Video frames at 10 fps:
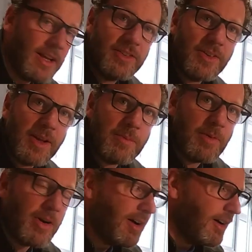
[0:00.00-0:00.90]
hey, don't get me
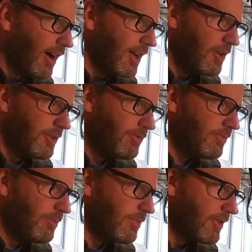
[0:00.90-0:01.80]
wrong, I
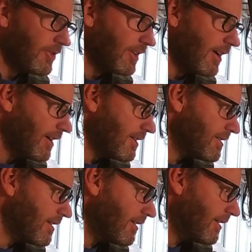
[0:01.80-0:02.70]
love petrol
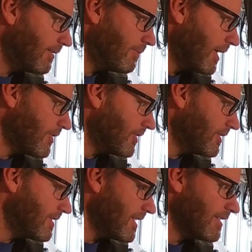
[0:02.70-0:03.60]
cars,
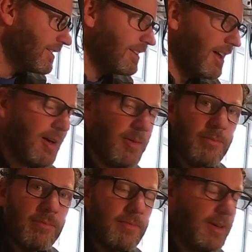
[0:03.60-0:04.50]
petrol, diesel.
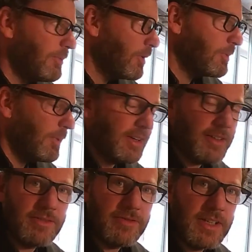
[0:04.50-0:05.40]
I'm a
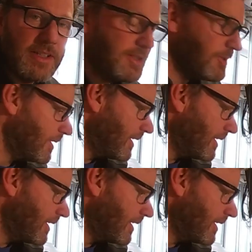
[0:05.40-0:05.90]
motorbike fiend as